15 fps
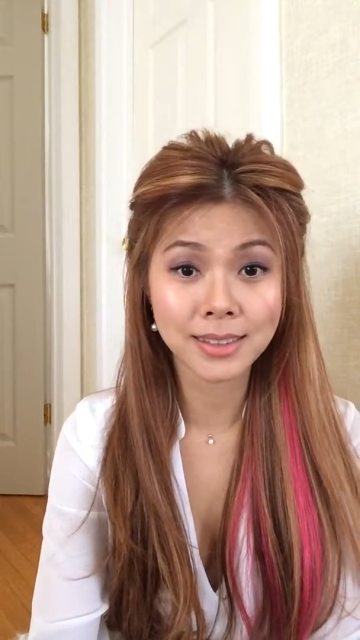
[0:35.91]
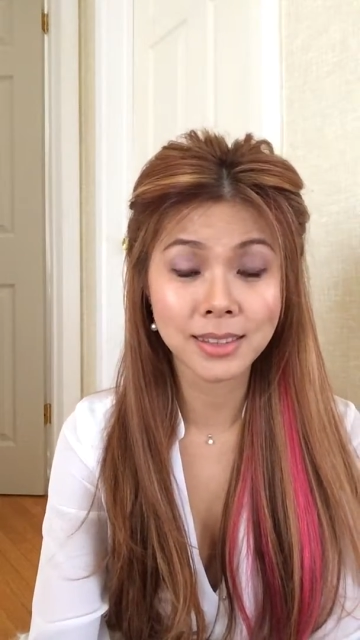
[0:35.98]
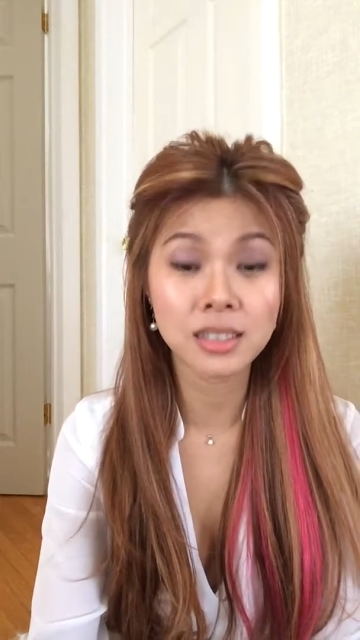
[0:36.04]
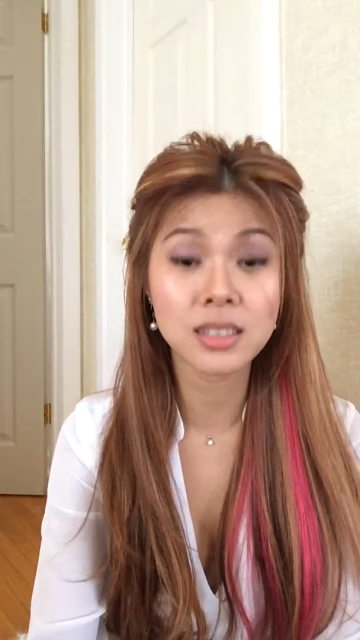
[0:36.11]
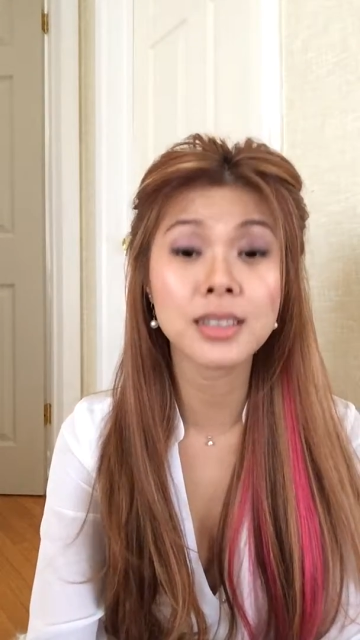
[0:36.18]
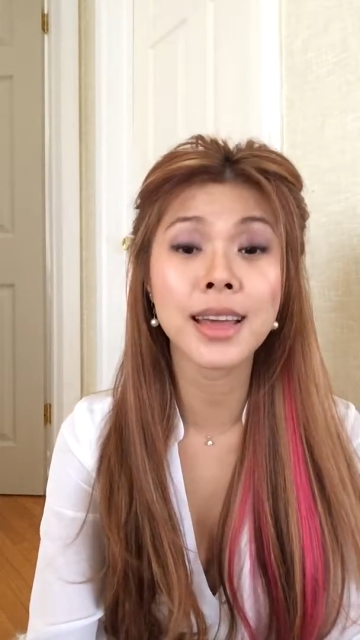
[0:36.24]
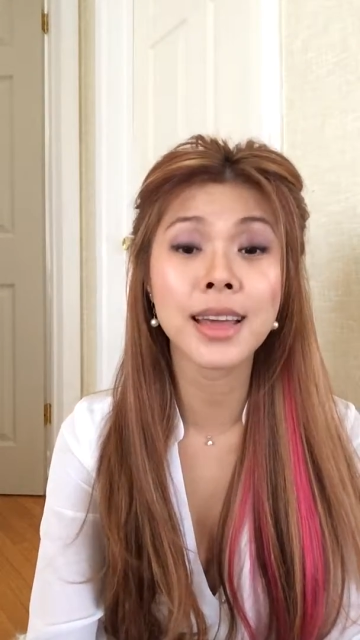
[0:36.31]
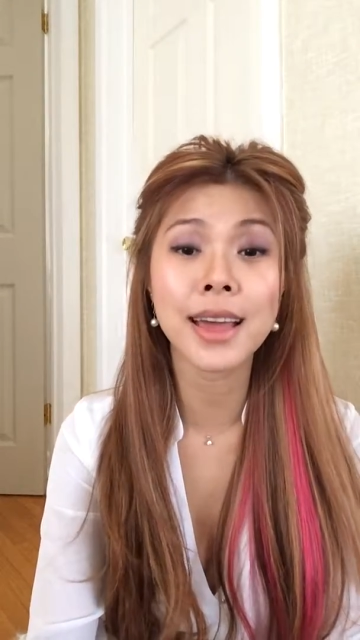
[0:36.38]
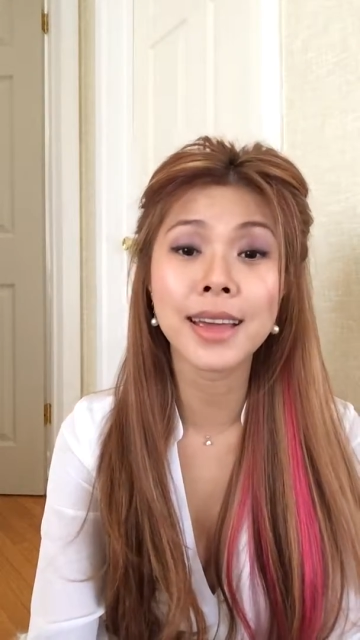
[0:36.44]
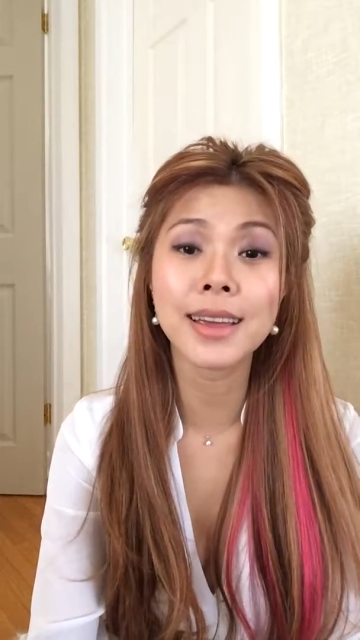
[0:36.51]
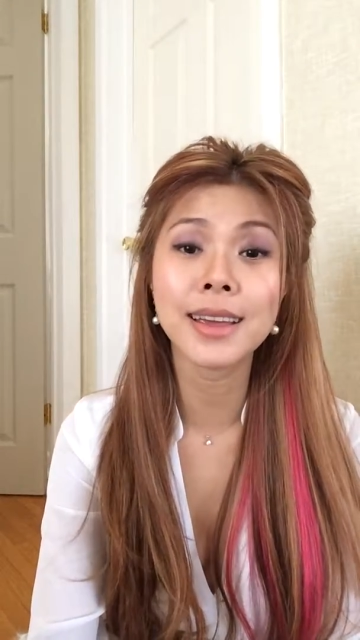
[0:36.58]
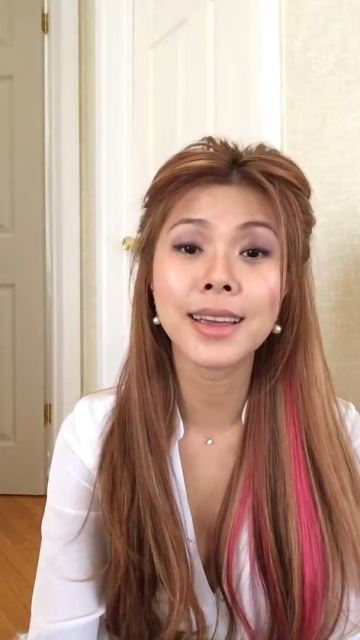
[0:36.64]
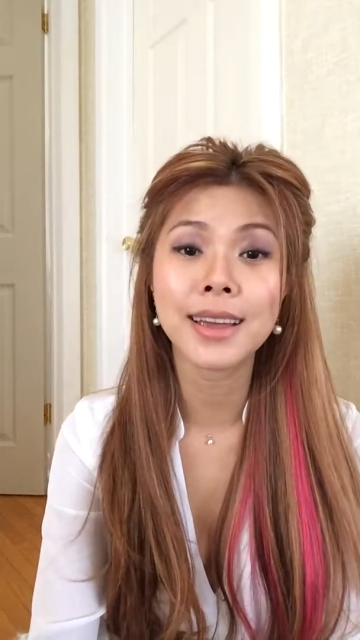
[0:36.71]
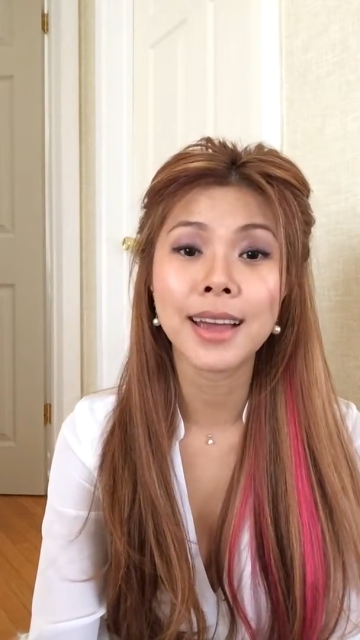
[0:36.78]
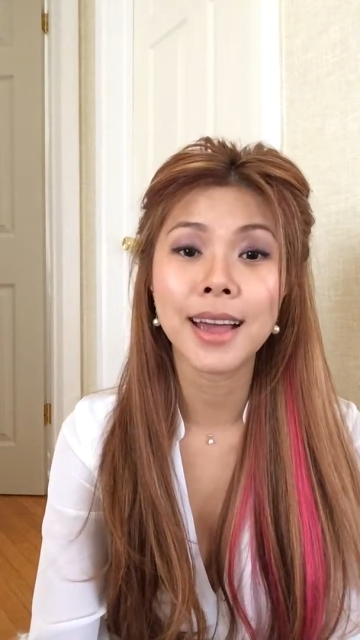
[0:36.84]
So today
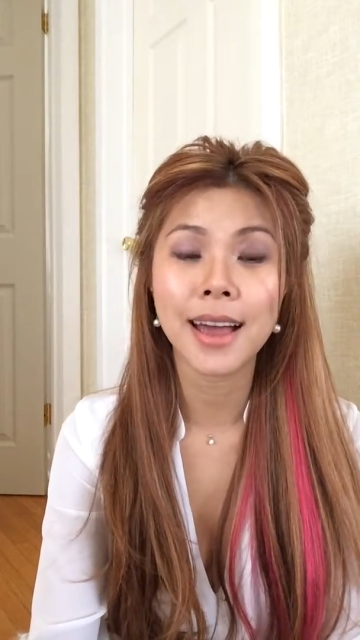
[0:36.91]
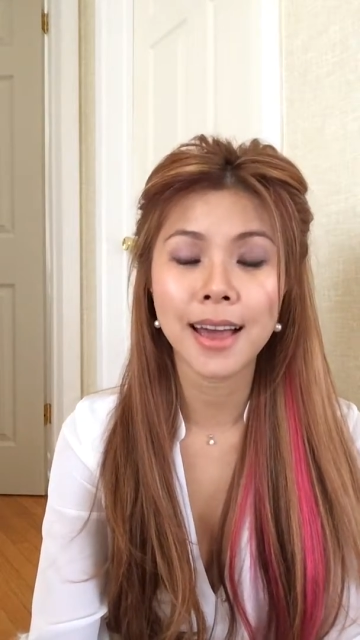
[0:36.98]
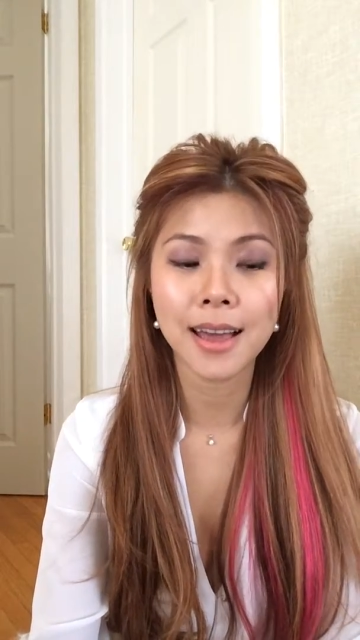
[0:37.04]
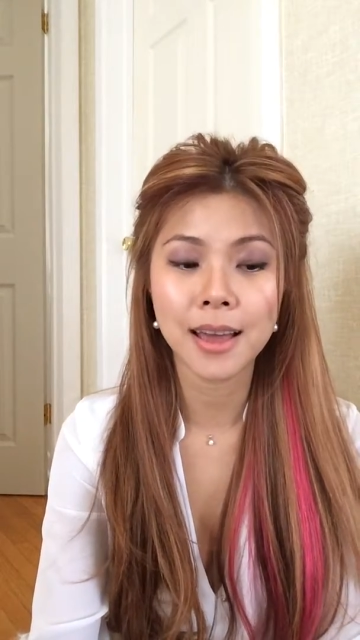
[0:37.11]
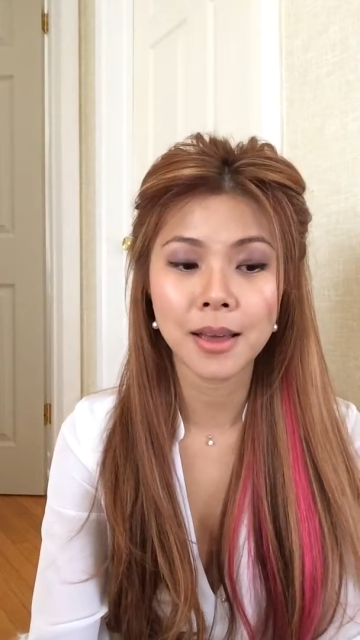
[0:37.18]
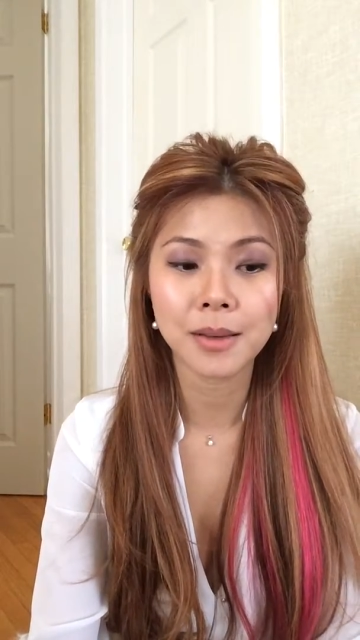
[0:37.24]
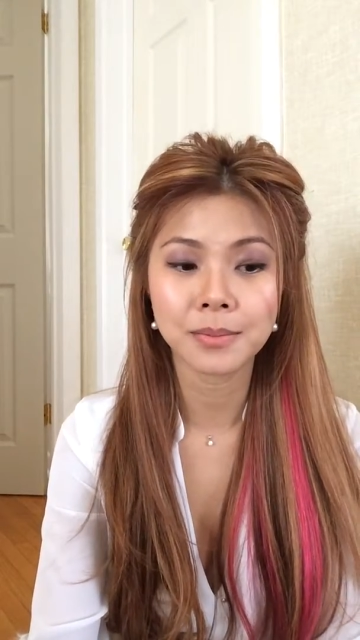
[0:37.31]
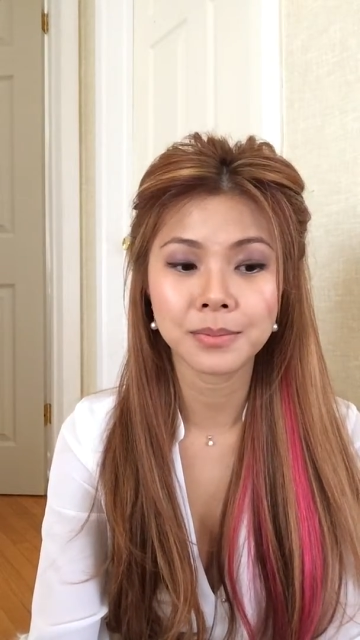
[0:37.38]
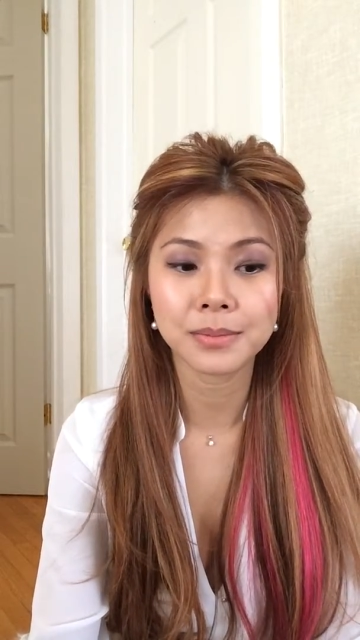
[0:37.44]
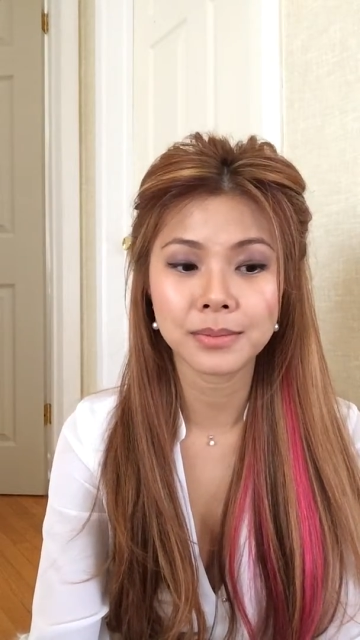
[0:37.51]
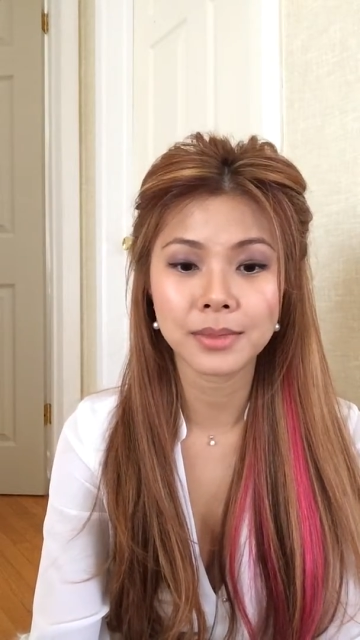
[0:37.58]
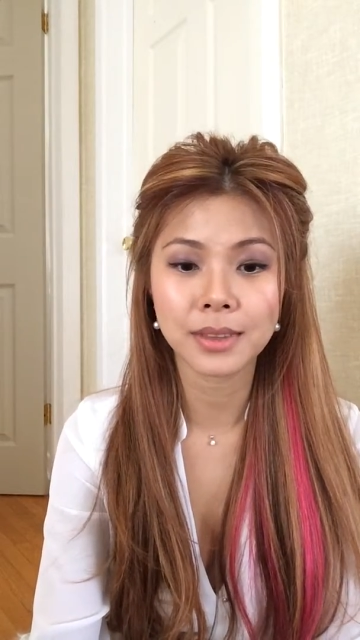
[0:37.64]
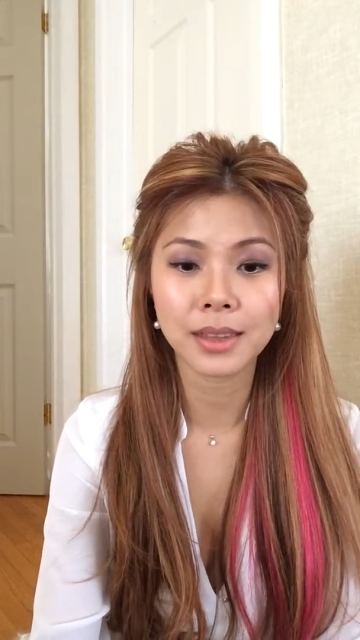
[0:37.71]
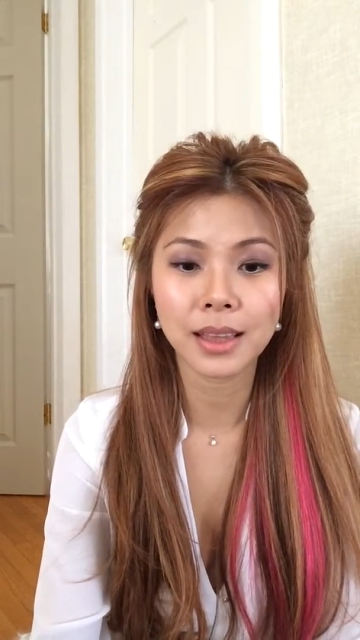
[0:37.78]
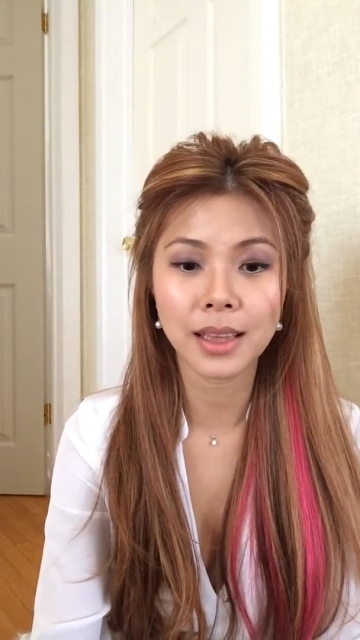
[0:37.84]

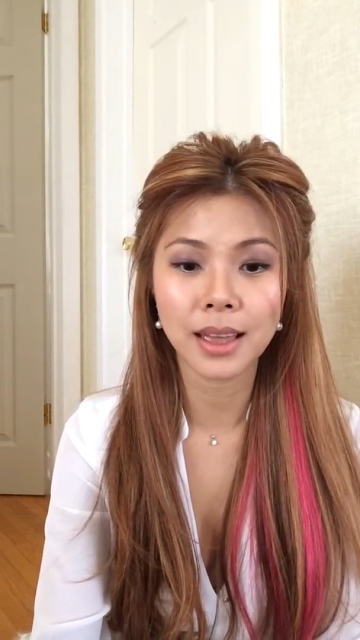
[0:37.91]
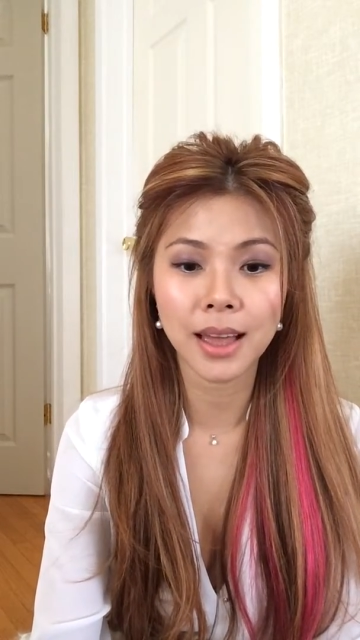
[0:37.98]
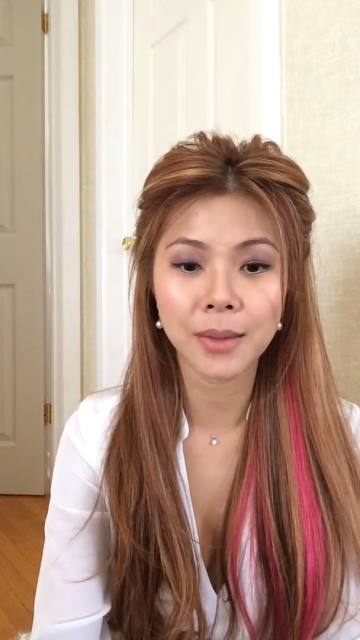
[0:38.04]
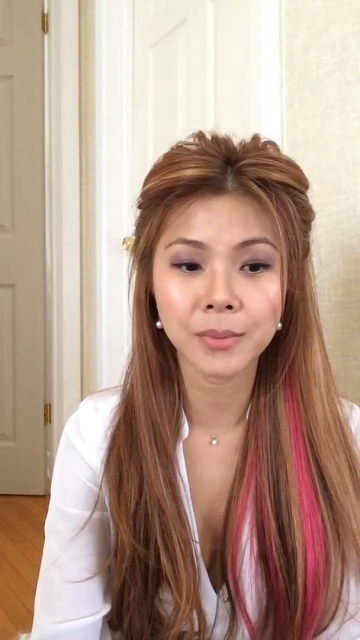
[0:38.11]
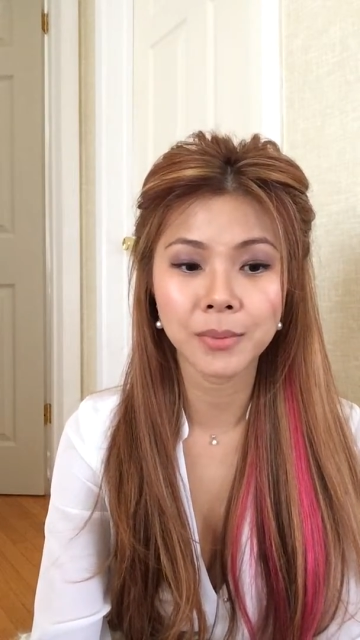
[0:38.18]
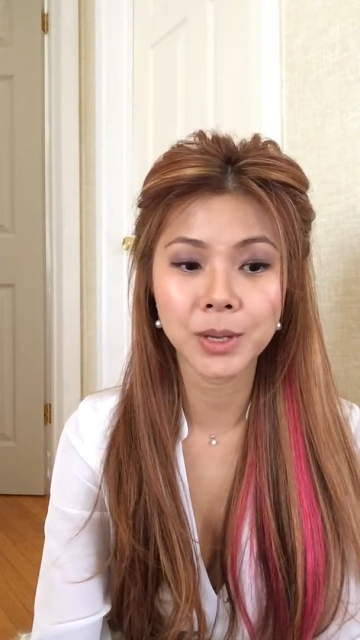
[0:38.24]
I'm